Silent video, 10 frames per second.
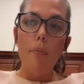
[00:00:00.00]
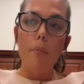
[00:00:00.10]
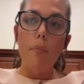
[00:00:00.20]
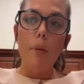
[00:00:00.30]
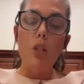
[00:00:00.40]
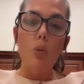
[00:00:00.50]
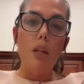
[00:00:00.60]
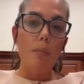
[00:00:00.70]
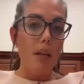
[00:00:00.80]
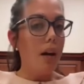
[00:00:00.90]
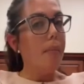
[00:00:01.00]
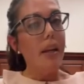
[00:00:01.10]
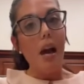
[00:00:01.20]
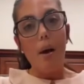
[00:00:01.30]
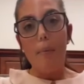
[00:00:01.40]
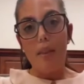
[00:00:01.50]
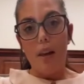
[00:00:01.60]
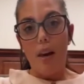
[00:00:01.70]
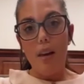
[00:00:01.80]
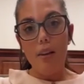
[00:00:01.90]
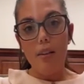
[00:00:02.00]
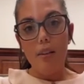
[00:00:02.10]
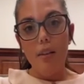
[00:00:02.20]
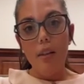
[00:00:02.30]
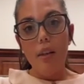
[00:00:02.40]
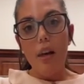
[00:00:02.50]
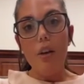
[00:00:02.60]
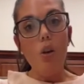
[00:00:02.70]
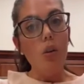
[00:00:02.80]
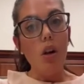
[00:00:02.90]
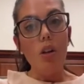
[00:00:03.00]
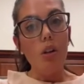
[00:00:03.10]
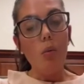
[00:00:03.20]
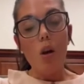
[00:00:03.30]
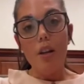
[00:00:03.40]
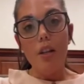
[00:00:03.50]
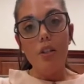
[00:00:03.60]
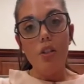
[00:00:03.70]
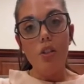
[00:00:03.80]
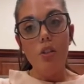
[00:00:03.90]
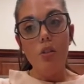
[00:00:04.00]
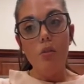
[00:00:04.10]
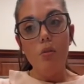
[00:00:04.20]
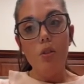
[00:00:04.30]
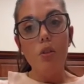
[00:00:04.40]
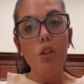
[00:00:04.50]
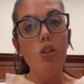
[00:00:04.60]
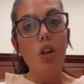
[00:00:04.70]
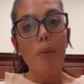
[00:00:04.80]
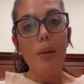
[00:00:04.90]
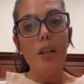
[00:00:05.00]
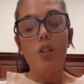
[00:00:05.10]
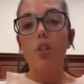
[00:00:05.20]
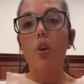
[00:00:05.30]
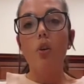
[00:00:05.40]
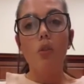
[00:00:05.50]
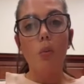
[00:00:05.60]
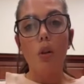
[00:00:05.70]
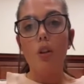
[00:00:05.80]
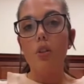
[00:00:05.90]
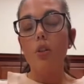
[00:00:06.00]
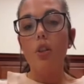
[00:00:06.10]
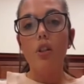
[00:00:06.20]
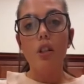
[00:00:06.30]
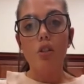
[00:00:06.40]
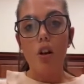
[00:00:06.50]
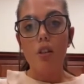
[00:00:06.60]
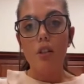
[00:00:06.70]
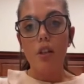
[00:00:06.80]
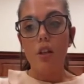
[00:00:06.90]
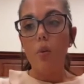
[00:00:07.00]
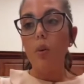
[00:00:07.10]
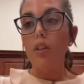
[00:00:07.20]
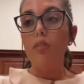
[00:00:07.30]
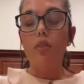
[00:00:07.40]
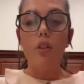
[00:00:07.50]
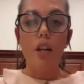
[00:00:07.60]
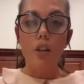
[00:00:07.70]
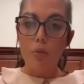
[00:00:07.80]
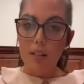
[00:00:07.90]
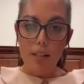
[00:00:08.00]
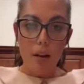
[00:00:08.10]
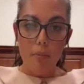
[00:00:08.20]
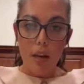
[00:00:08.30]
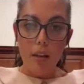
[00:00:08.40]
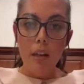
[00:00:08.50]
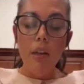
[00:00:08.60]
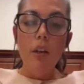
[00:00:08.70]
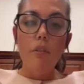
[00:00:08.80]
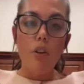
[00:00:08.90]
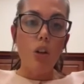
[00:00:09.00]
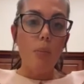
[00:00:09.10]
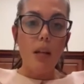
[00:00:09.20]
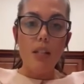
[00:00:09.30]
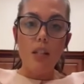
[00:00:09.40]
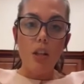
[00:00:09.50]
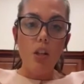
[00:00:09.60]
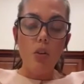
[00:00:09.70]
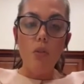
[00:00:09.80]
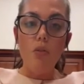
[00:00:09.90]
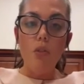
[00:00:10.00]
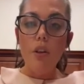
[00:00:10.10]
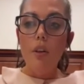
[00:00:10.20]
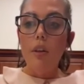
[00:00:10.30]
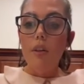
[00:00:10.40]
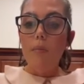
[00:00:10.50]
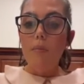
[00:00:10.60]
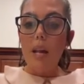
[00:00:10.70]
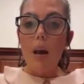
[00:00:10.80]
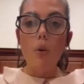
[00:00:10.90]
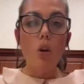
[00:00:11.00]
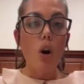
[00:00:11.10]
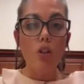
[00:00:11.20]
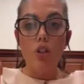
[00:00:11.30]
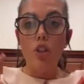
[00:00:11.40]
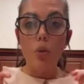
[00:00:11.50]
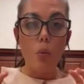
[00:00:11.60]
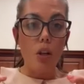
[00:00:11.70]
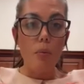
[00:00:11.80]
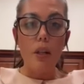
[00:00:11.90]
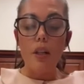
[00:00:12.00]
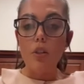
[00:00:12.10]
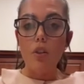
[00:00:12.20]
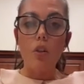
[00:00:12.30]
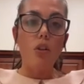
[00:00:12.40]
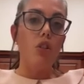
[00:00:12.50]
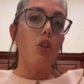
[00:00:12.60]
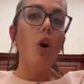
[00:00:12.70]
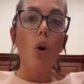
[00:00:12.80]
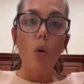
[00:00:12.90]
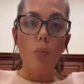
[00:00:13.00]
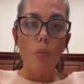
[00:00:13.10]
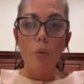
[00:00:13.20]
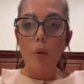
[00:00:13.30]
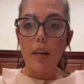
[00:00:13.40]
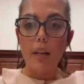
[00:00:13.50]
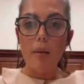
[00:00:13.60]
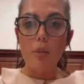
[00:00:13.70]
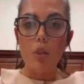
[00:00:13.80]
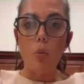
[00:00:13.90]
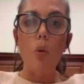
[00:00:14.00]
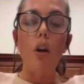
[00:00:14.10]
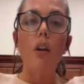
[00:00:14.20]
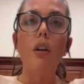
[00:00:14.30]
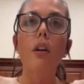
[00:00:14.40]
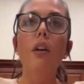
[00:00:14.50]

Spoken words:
between becoming apathetic and no longer wanting to do your job because you're overworked or you're exhausted or you've created resentment for the place that you've now called your workplace or called your home when it comes to work.